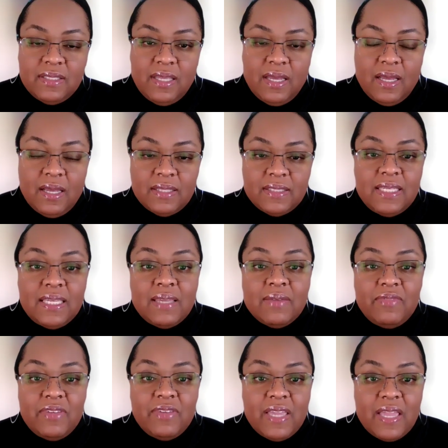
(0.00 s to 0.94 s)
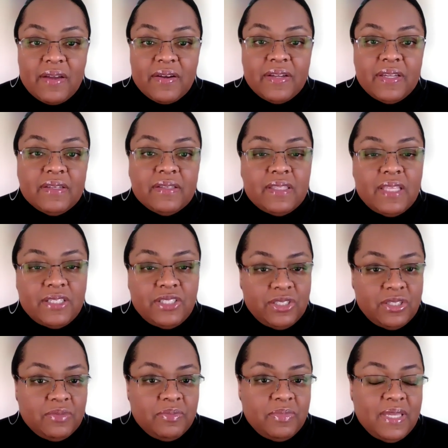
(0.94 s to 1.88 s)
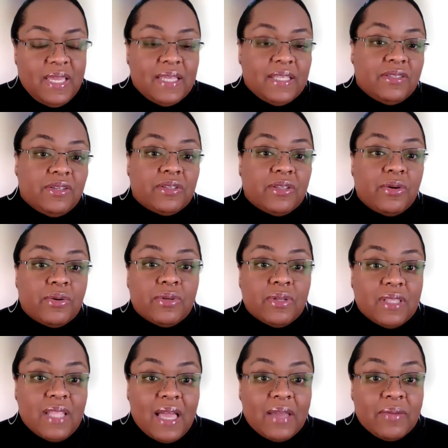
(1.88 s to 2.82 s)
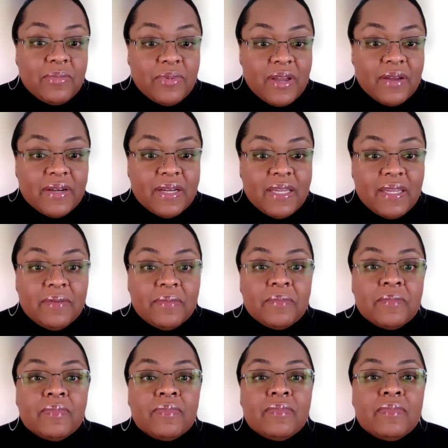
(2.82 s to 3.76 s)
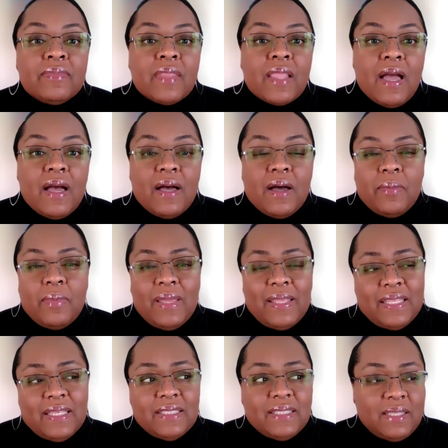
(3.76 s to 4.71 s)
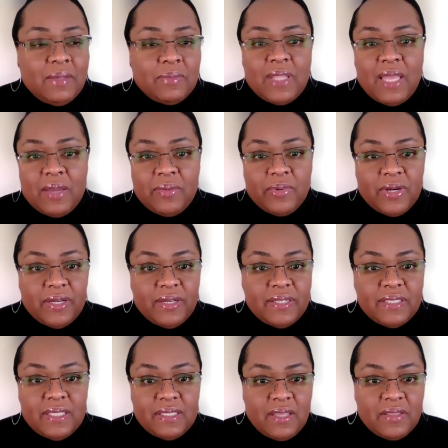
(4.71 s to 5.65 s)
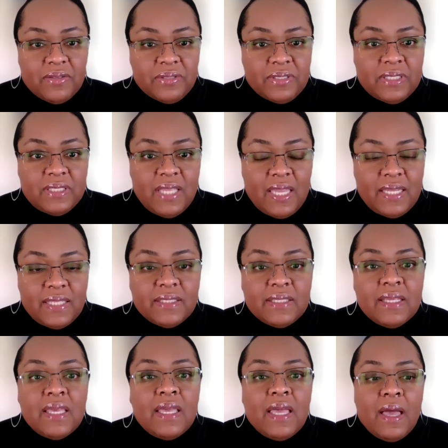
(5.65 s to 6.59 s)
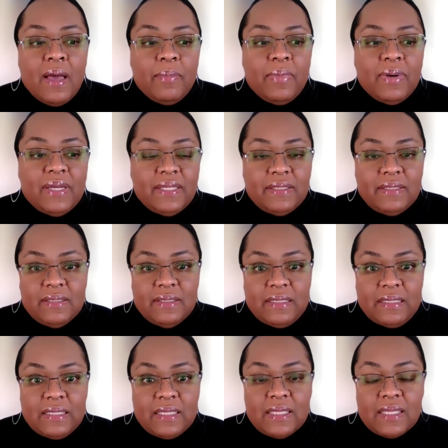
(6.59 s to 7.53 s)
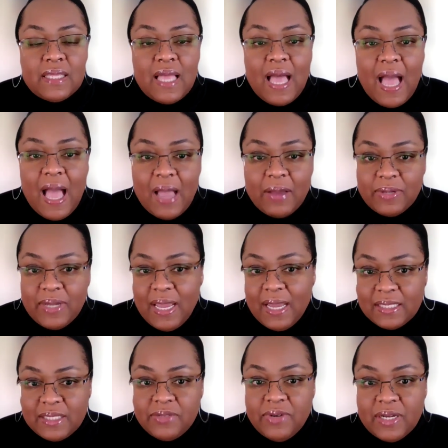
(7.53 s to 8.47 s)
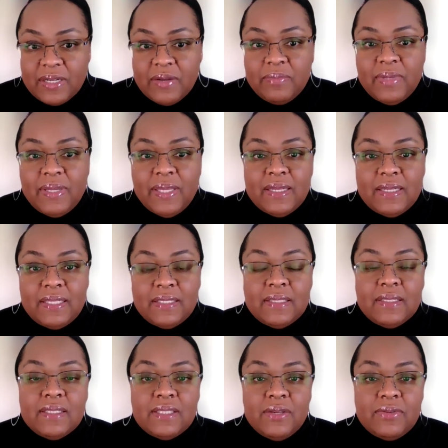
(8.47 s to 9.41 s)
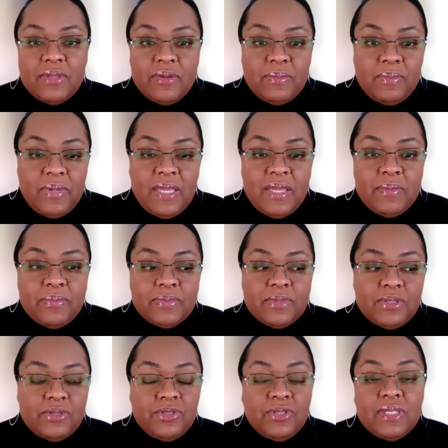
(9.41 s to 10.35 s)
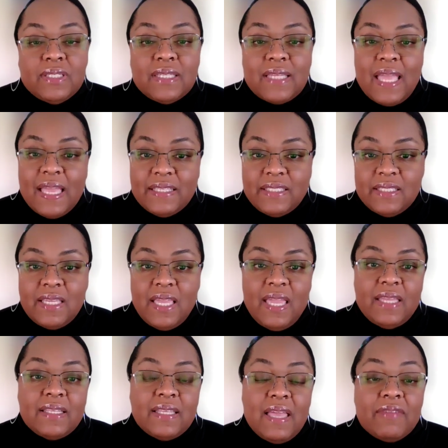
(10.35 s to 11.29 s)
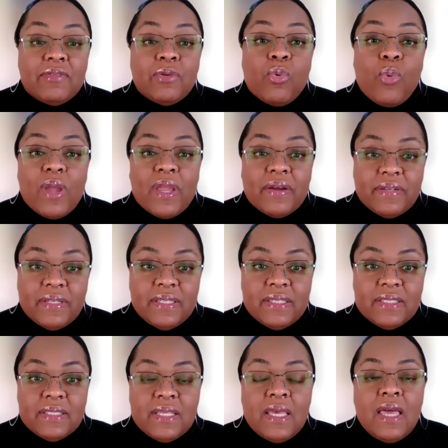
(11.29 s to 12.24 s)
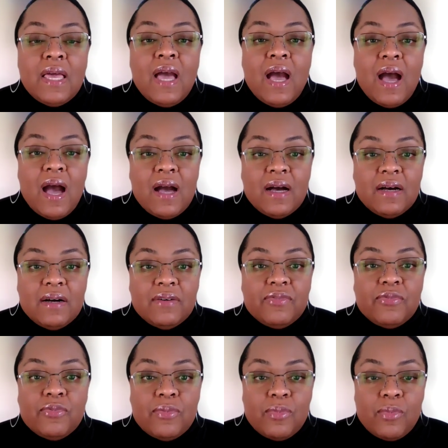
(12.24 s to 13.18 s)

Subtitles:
DMV area, they should be at your local library. and then some libraries in other states. But I would highly recommend so that you can educate and have an awareness of